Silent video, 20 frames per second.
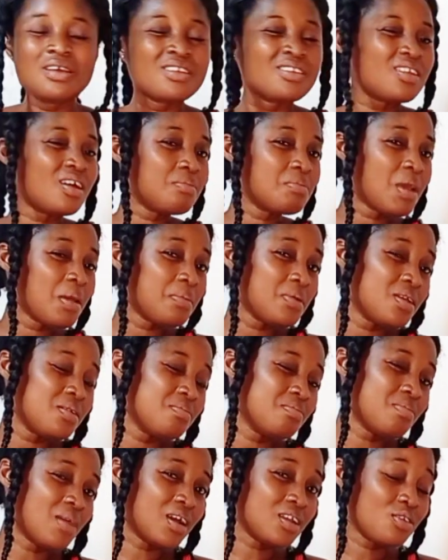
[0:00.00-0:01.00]
Not maybe,
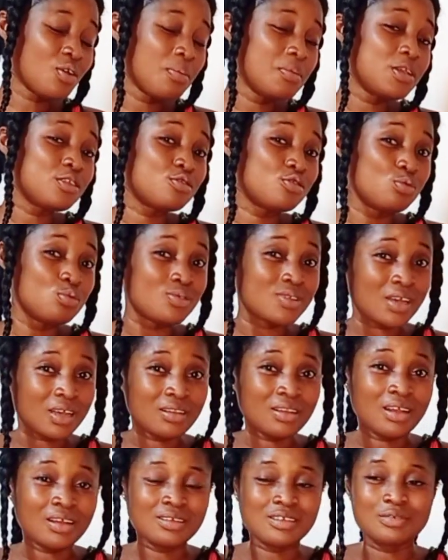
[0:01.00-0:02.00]
it might not be too
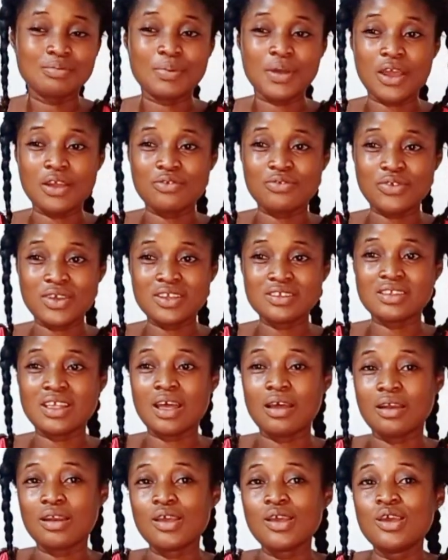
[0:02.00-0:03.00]
tight like this, but a dress
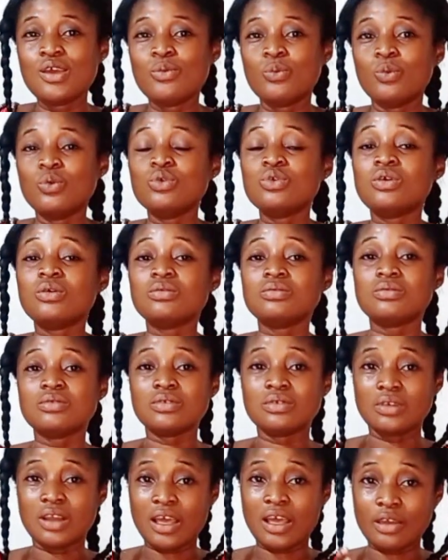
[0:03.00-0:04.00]
that will not
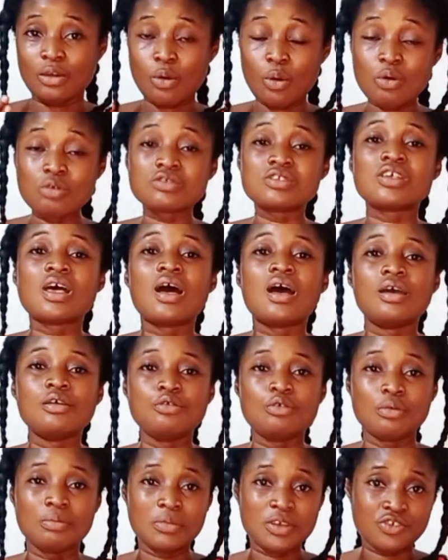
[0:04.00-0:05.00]
like alter
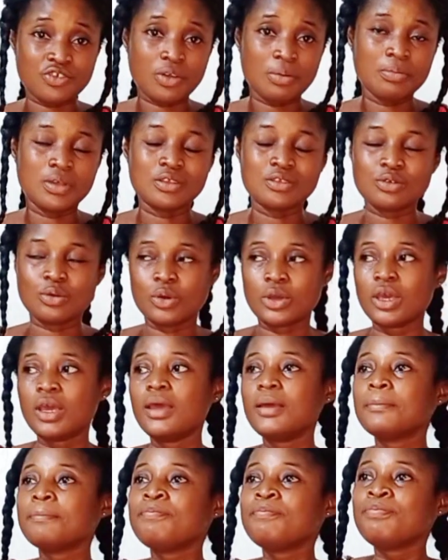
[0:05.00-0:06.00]
your measurement.
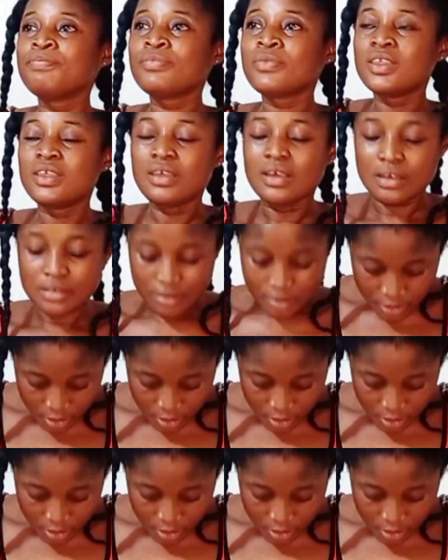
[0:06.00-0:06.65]
Okay, yes.